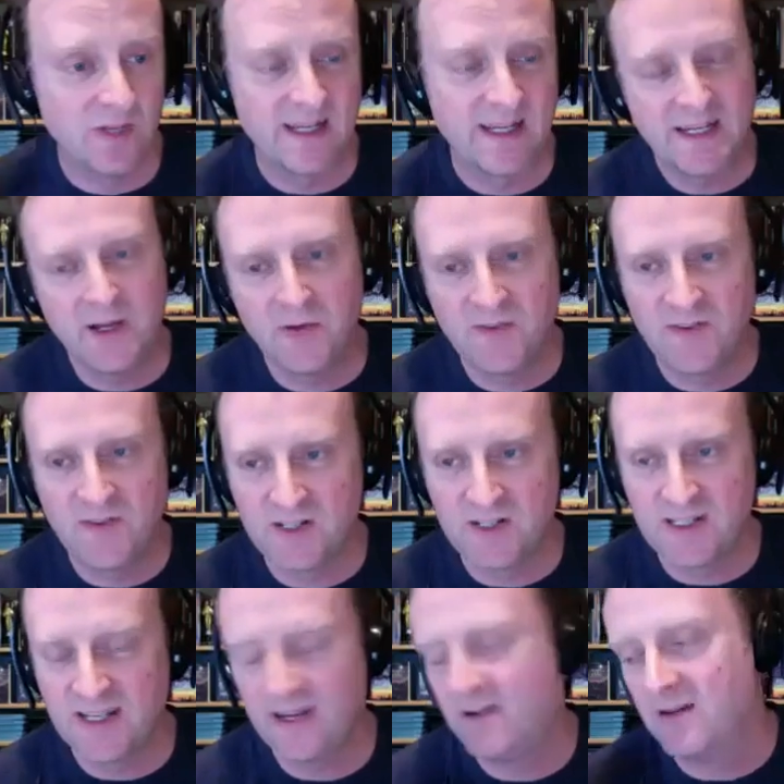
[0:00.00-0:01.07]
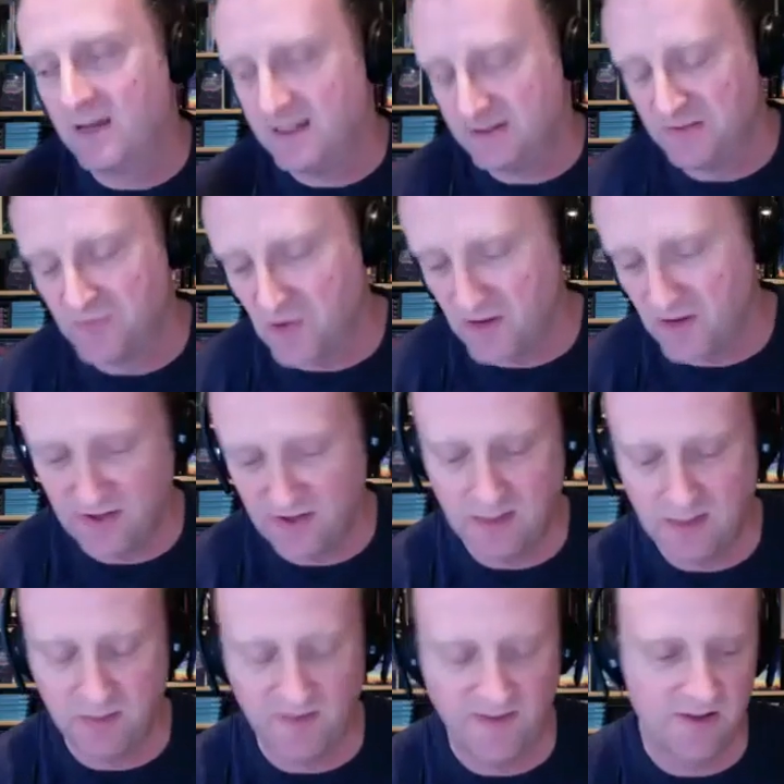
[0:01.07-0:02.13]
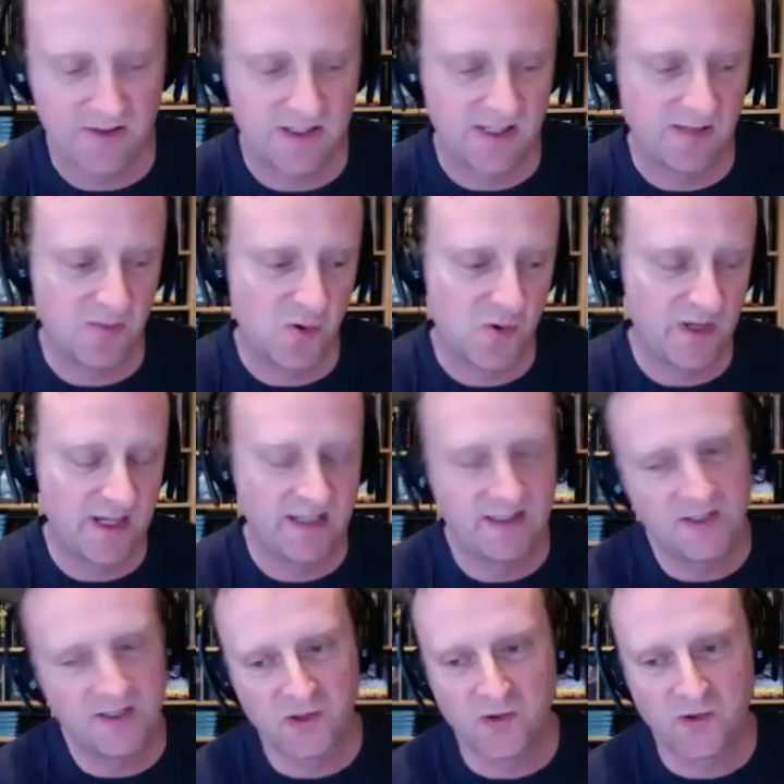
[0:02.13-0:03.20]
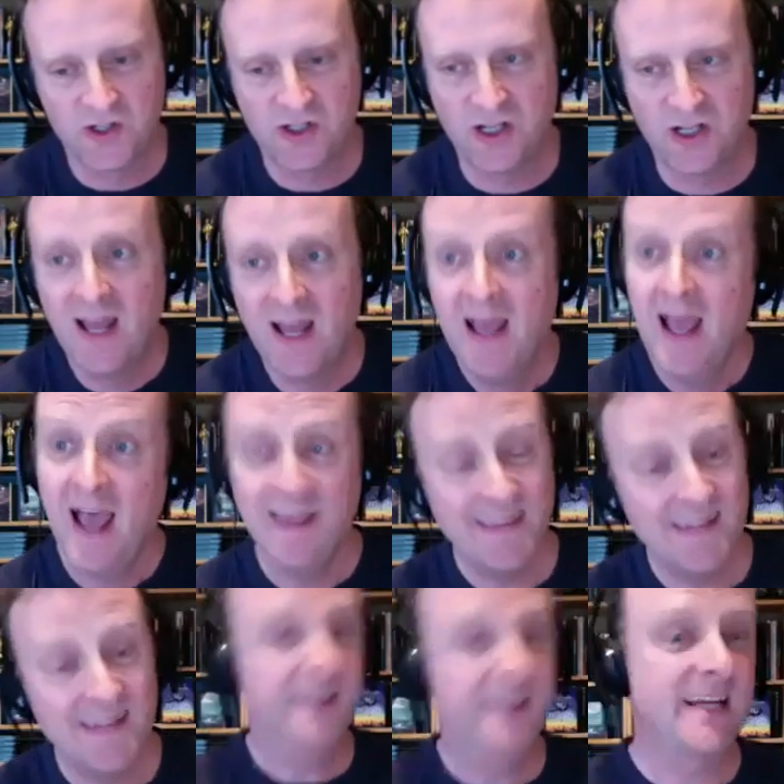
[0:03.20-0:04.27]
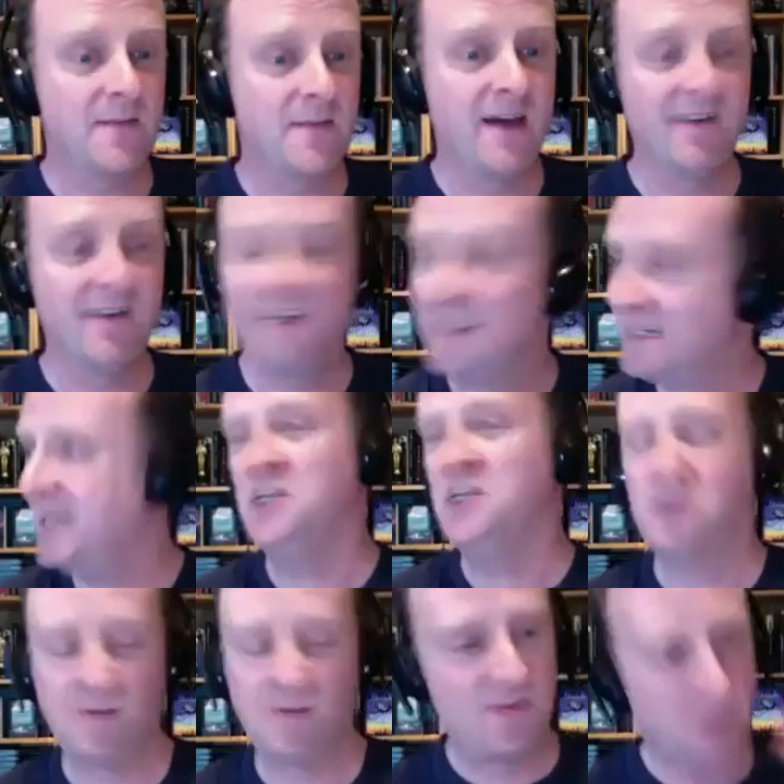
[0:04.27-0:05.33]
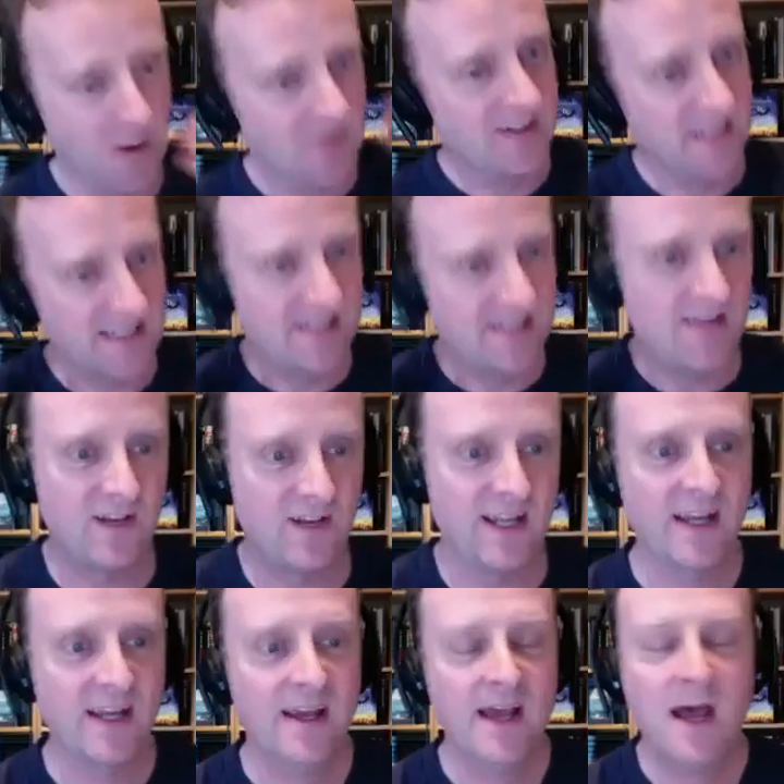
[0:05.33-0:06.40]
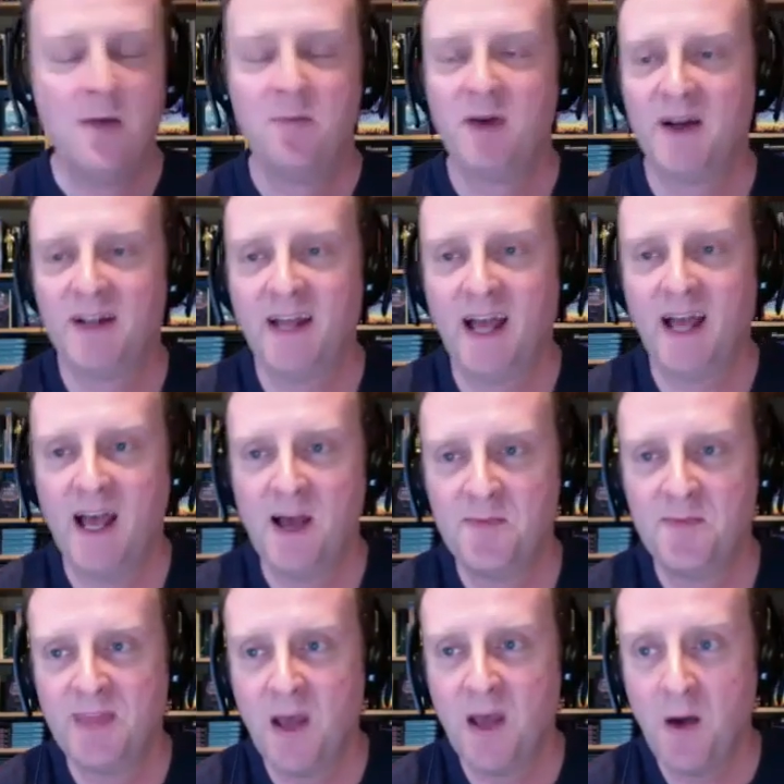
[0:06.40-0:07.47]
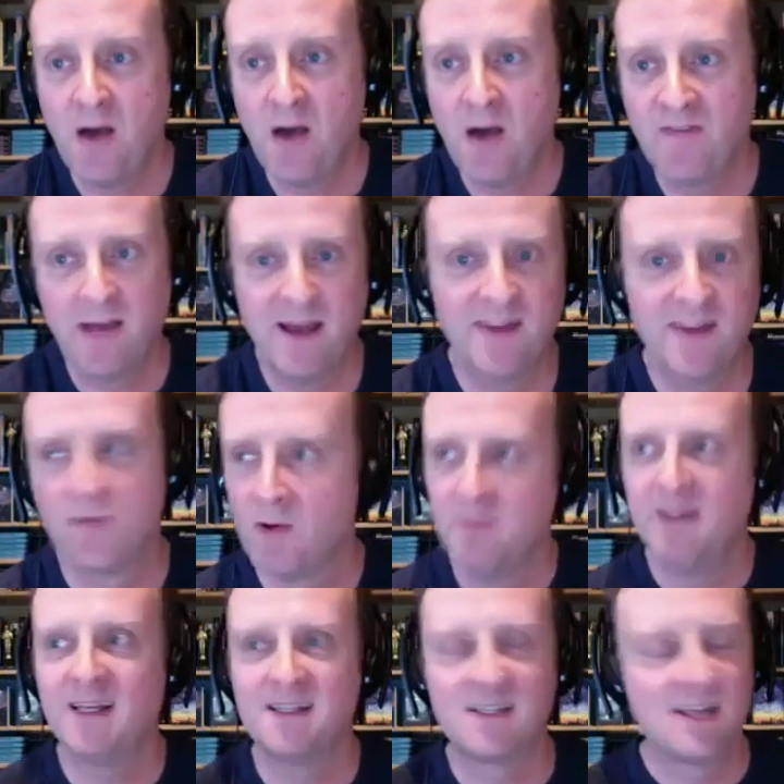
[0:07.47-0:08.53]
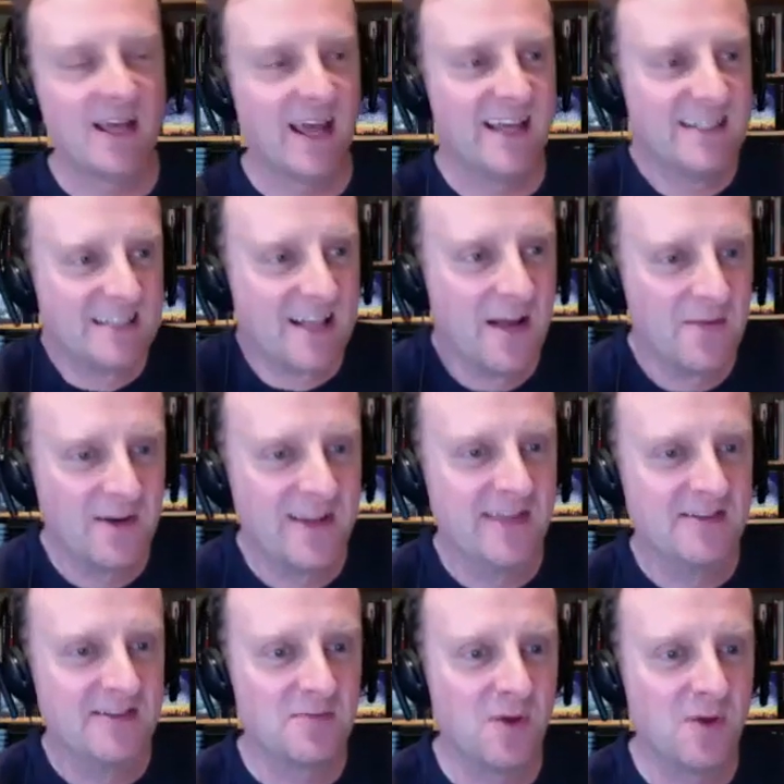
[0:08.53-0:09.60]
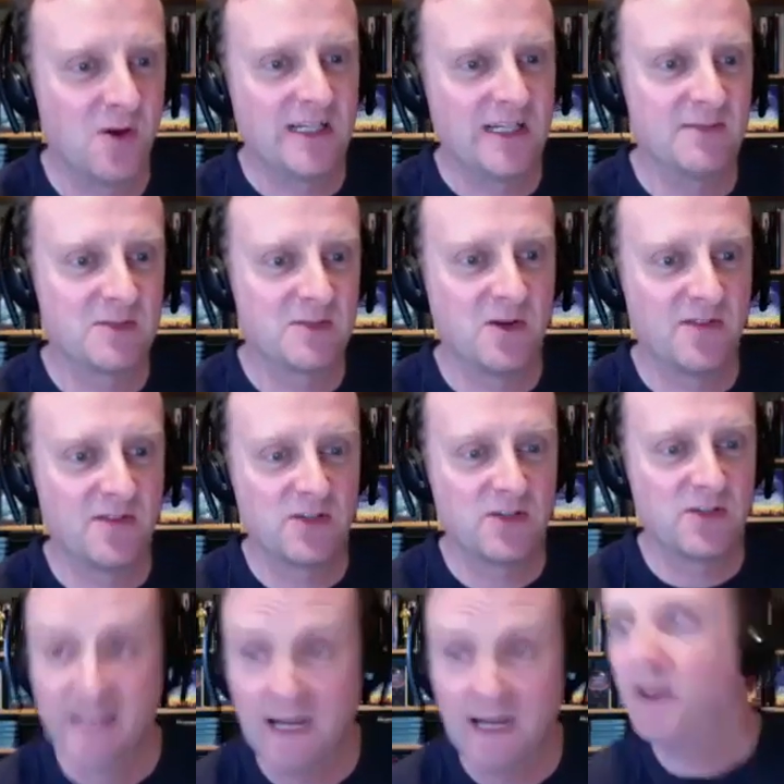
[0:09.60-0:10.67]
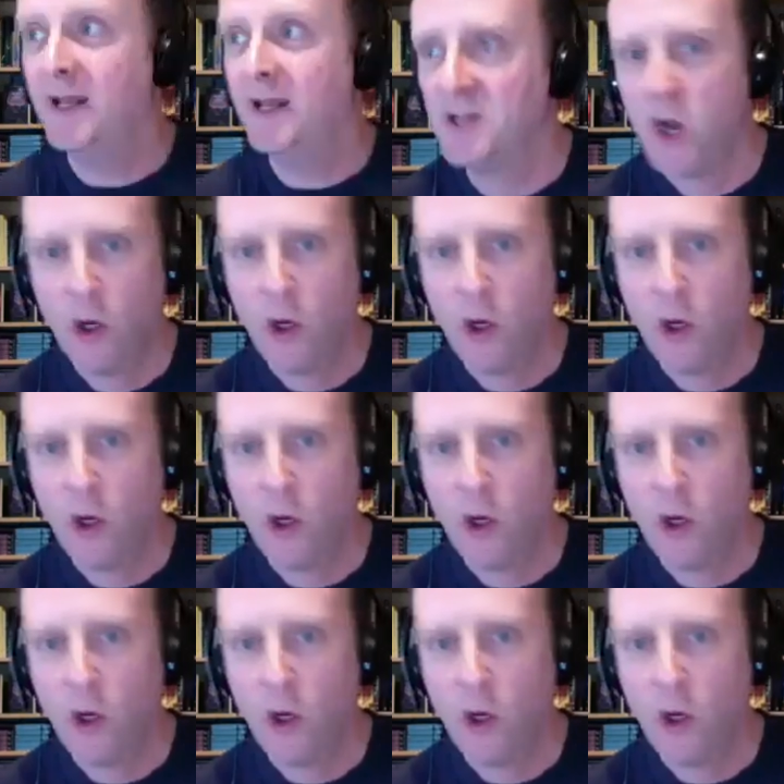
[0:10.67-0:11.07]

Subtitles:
you know, first thing, and I write for a couple of hours in the morning and the door is shut. And then I come out and engage with the world and it's lovely. Yeah. But no, I've come out of the room and it's like one of those apocalypse movies where you come out and